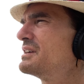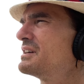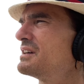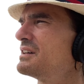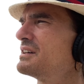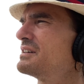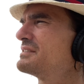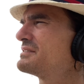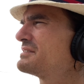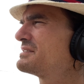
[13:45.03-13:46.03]
Uh,
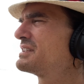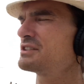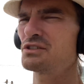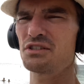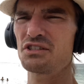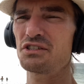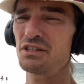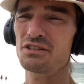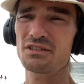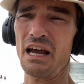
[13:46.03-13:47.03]

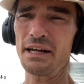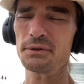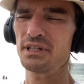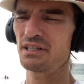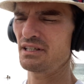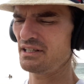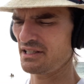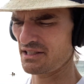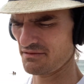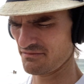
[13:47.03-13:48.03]
he's a tyrant,
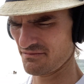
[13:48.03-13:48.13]
and